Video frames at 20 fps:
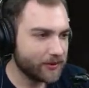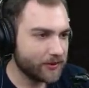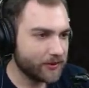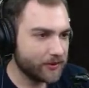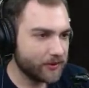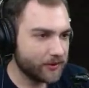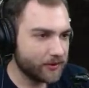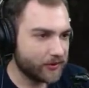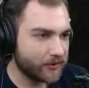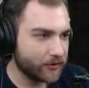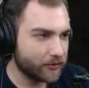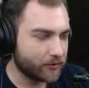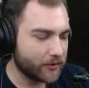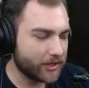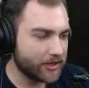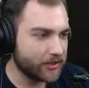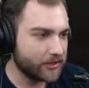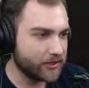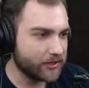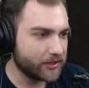So
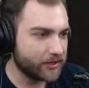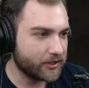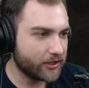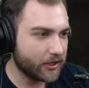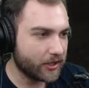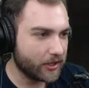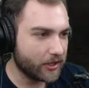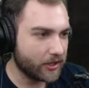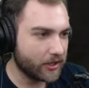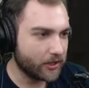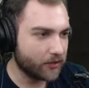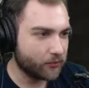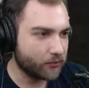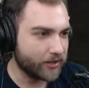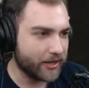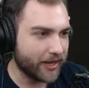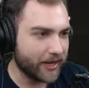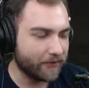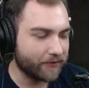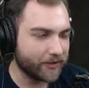right here, we
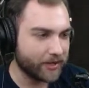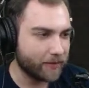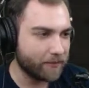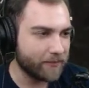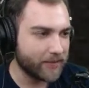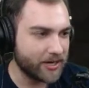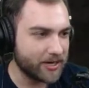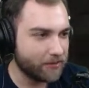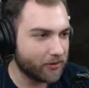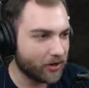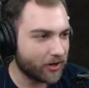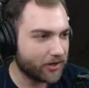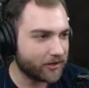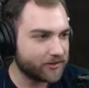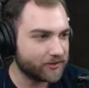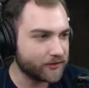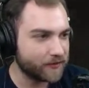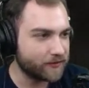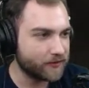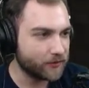have like a mini-boss
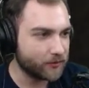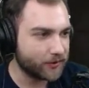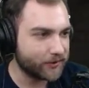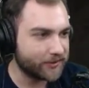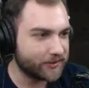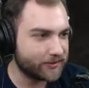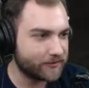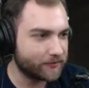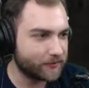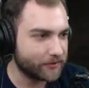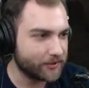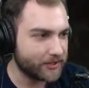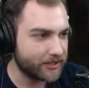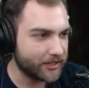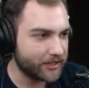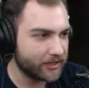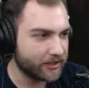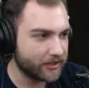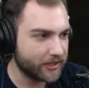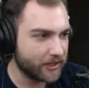of sorts for the
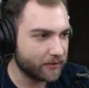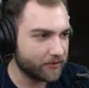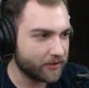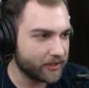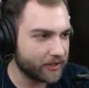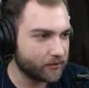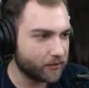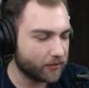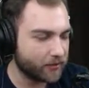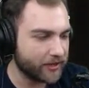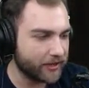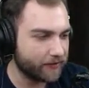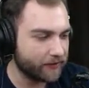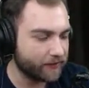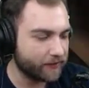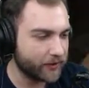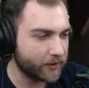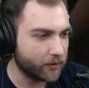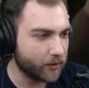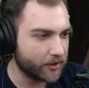Ada campaign where we have to
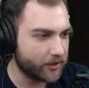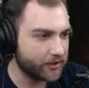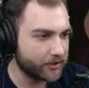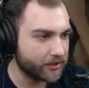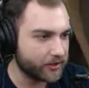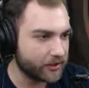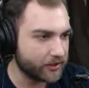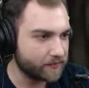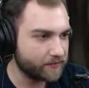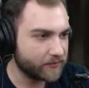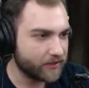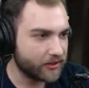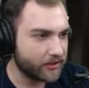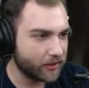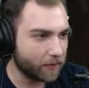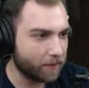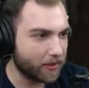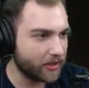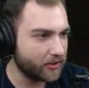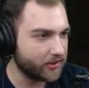fight one of the
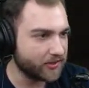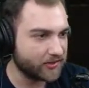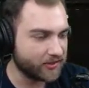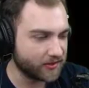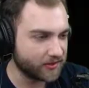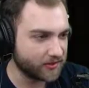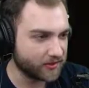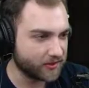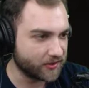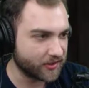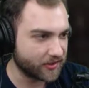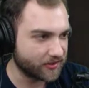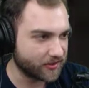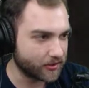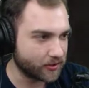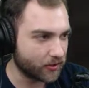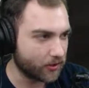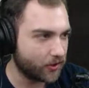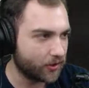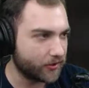Bella sisters, as they're
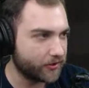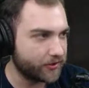called.